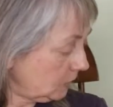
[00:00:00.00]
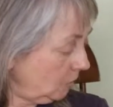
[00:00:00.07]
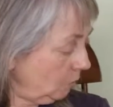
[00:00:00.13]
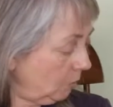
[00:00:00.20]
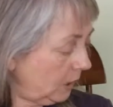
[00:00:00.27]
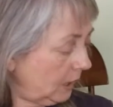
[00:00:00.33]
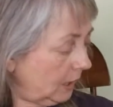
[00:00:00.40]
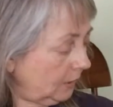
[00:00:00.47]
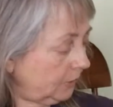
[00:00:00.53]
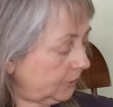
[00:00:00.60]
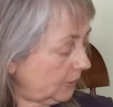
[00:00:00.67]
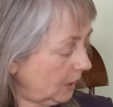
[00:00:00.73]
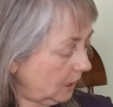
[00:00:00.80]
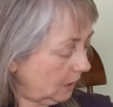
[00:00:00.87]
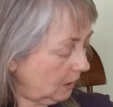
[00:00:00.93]
with,
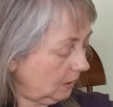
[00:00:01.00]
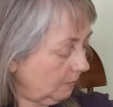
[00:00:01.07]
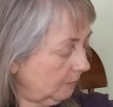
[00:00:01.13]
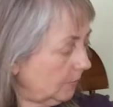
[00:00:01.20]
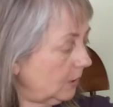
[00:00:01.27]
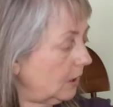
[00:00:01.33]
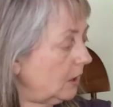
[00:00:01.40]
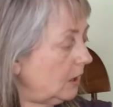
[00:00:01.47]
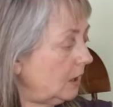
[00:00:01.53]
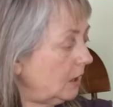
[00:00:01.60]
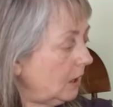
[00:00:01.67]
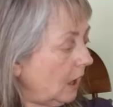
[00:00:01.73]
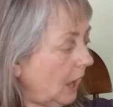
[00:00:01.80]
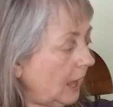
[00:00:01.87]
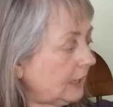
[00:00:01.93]

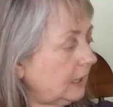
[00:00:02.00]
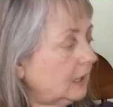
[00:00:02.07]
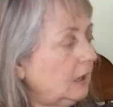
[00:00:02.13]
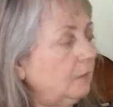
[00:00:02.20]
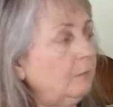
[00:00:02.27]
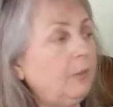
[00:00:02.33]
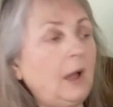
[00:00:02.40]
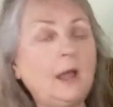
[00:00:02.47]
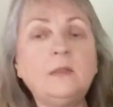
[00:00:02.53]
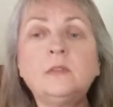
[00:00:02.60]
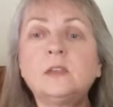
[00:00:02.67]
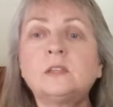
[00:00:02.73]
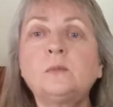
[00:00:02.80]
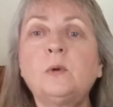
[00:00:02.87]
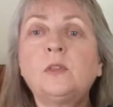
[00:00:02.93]
I could combine
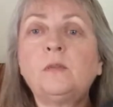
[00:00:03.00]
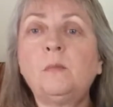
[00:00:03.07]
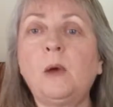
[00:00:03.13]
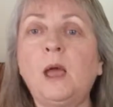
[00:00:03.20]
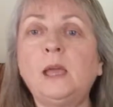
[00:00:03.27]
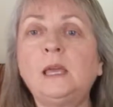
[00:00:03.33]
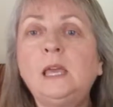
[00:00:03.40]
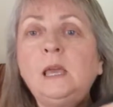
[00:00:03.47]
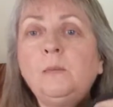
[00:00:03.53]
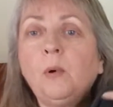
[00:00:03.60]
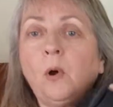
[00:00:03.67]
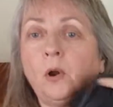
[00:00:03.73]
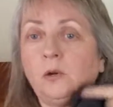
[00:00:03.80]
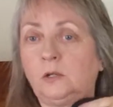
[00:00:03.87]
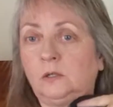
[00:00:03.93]
this with my
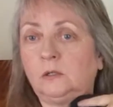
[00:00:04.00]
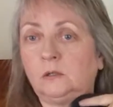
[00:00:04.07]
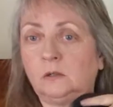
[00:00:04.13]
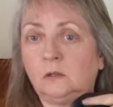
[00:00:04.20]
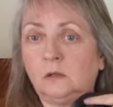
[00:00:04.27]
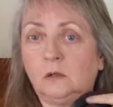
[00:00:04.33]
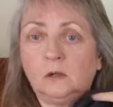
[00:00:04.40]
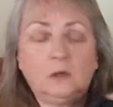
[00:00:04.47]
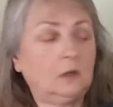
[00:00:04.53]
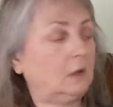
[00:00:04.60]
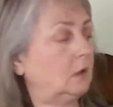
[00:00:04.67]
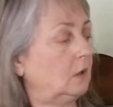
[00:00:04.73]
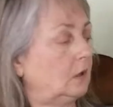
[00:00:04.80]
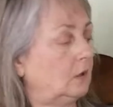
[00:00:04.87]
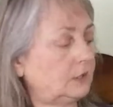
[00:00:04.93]
keyboard
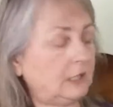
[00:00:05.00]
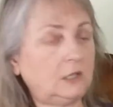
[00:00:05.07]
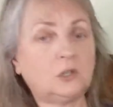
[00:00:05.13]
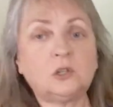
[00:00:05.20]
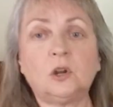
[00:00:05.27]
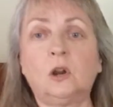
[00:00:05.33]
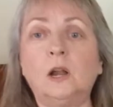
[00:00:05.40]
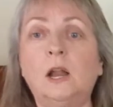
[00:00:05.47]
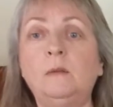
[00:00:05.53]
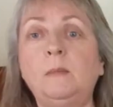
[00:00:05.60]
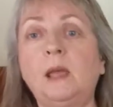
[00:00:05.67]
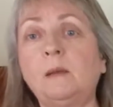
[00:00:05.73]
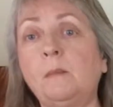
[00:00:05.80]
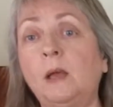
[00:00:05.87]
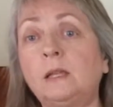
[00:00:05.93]
t-shirt and
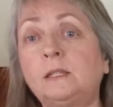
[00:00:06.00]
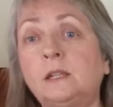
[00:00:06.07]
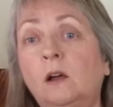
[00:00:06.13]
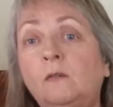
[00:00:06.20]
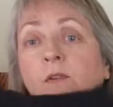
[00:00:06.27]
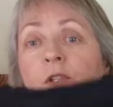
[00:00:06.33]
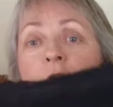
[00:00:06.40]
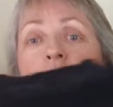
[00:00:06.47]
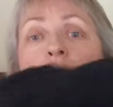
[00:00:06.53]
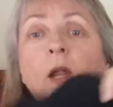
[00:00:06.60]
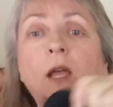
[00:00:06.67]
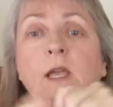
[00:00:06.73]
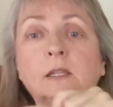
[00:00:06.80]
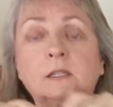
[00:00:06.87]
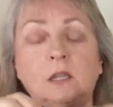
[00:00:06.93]
make myself a
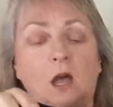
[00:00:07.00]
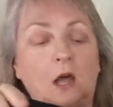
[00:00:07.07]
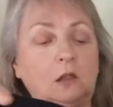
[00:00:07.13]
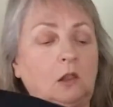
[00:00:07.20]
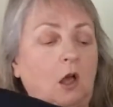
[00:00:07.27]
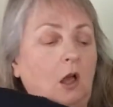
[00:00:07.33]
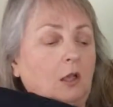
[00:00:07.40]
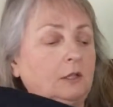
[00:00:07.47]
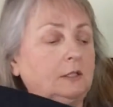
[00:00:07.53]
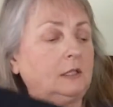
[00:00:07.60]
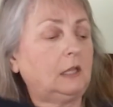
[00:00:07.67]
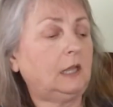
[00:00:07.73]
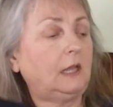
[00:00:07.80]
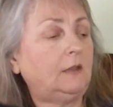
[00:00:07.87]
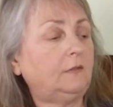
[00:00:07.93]
tunic. It's got long
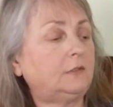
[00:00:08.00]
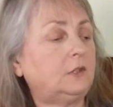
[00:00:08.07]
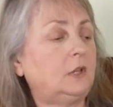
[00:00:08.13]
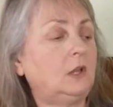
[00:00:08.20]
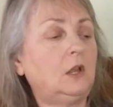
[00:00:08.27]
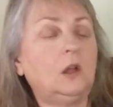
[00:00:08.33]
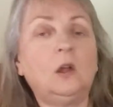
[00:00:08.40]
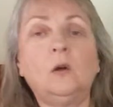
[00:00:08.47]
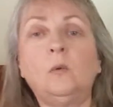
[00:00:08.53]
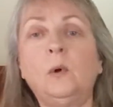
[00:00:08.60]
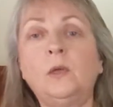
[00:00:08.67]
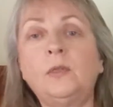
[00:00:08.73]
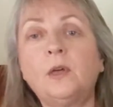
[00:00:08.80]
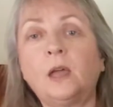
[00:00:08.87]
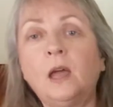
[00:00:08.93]
sleeves
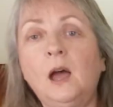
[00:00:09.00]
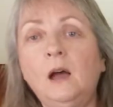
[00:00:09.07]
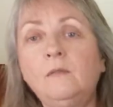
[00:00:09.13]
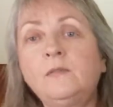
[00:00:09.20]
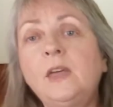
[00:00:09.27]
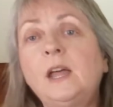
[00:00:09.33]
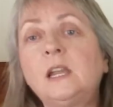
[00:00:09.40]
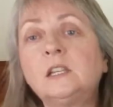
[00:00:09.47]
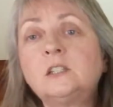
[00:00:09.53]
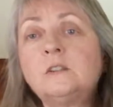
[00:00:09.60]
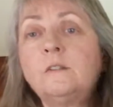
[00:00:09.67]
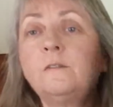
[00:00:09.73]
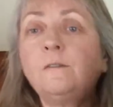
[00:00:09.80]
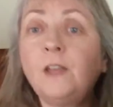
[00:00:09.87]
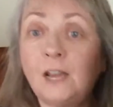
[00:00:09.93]
with a cuff that is
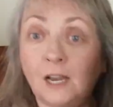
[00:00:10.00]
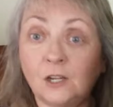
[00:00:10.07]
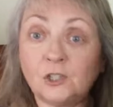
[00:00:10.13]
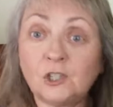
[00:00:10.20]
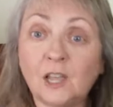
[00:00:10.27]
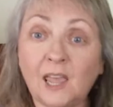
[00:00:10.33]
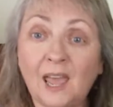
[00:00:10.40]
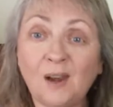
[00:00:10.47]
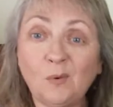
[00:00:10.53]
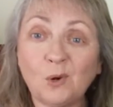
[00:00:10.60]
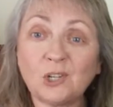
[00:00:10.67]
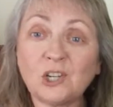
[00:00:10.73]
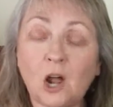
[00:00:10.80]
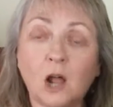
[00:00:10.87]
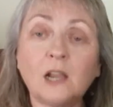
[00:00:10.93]
finished. Again,
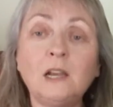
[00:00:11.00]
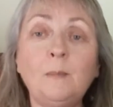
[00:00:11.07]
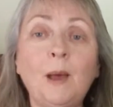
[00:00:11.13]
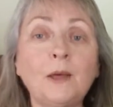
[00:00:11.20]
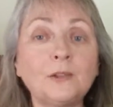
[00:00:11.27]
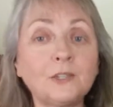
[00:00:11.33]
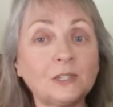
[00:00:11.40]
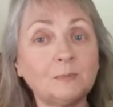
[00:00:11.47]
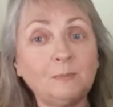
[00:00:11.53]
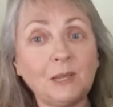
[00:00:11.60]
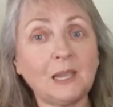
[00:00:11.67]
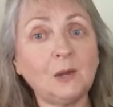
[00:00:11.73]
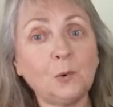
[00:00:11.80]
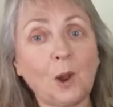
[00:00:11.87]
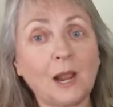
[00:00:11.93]
we're talking about
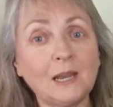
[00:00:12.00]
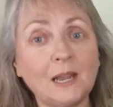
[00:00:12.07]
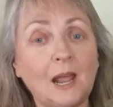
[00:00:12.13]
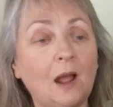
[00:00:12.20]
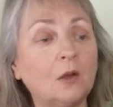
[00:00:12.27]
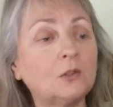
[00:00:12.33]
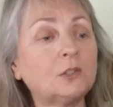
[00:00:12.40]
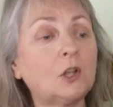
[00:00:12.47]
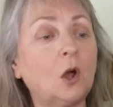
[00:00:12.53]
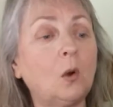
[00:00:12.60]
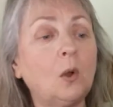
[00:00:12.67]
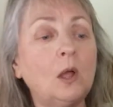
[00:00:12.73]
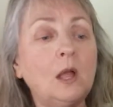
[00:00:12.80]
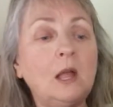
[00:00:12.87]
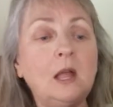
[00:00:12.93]
speed right now,
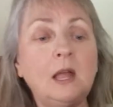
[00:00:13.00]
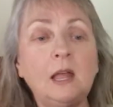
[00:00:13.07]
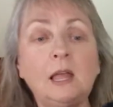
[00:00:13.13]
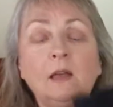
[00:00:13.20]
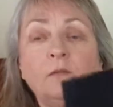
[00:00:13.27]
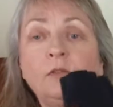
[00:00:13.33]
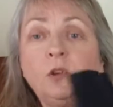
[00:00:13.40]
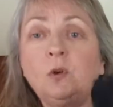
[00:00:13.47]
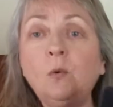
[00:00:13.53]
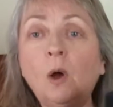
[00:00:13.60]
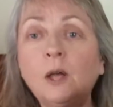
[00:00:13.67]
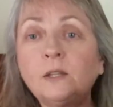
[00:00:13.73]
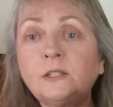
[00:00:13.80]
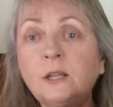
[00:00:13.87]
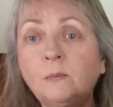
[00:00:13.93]
so if you
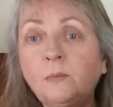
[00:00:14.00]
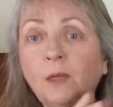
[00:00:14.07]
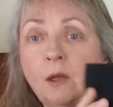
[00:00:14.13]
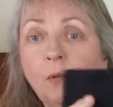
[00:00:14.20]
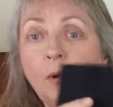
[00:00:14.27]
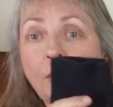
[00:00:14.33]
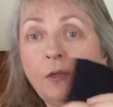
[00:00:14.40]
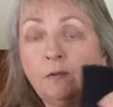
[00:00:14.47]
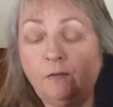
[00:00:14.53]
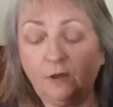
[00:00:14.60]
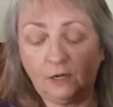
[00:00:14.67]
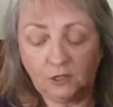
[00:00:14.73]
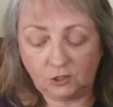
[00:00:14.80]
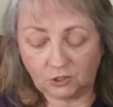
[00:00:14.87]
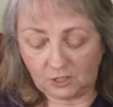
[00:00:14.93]
want something with a
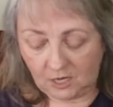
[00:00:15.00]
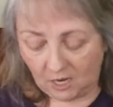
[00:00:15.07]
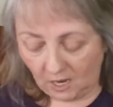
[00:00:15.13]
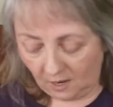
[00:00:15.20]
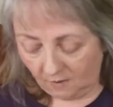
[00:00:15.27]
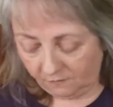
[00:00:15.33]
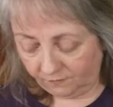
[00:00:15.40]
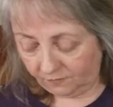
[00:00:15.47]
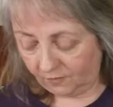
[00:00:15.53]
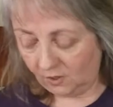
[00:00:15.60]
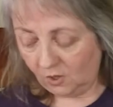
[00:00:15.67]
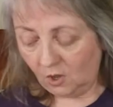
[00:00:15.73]
finished cuff,